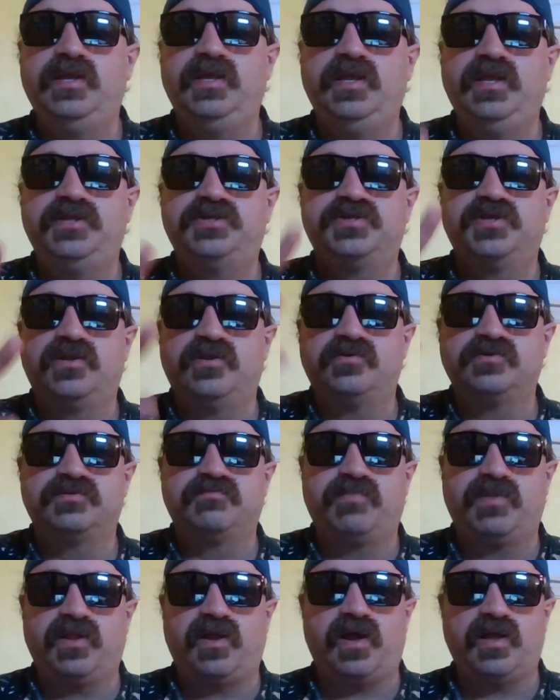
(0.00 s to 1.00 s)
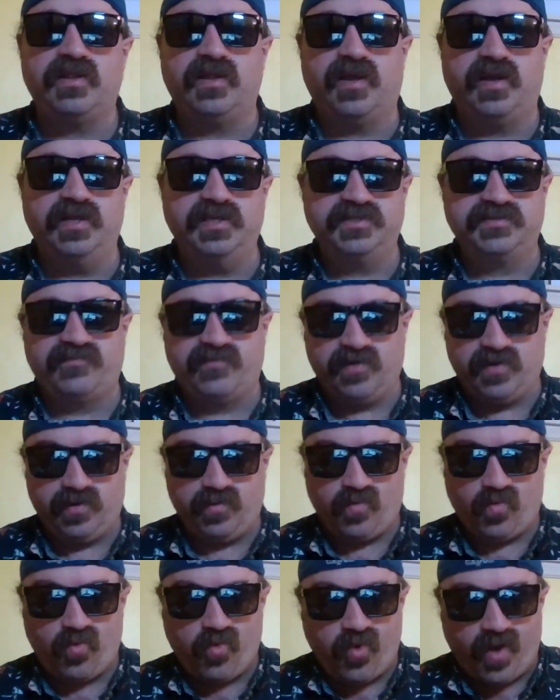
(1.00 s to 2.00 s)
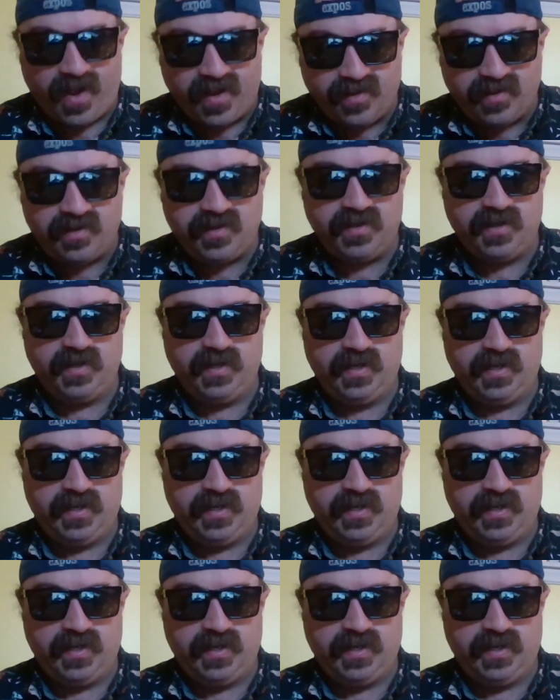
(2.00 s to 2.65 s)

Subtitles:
each of those plot lines very well.